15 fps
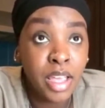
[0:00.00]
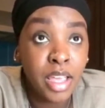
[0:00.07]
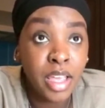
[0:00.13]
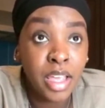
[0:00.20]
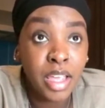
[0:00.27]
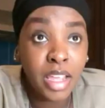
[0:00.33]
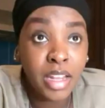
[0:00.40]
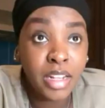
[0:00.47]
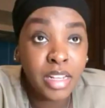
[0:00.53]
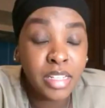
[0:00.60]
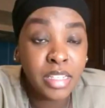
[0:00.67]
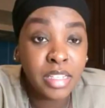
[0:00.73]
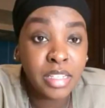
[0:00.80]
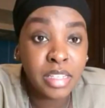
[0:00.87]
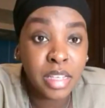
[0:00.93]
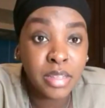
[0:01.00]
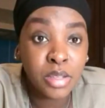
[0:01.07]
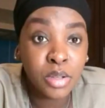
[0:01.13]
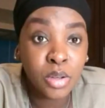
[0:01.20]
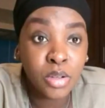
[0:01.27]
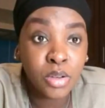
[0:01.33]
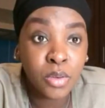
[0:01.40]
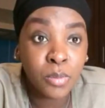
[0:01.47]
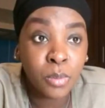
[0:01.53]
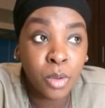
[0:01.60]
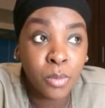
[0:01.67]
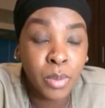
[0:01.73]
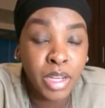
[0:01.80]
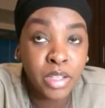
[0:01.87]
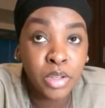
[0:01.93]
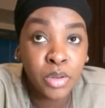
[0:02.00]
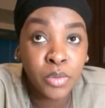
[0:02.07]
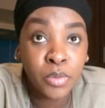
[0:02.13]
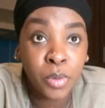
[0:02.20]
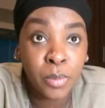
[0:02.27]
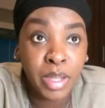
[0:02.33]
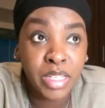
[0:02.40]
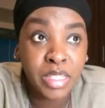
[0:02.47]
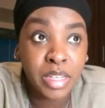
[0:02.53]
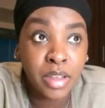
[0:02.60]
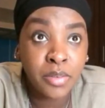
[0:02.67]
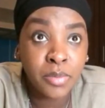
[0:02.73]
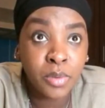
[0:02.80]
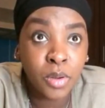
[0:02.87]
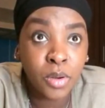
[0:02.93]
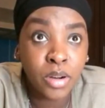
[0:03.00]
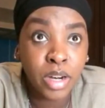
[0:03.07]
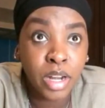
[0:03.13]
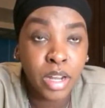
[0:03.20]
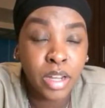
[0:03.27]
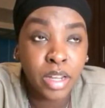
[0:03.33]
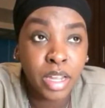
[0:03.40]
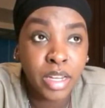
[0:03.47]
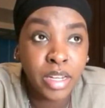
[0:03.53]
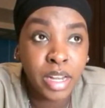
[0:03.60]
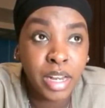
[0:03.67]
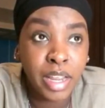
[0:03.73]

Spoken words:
And this is a sort of memento for myself, or a kind of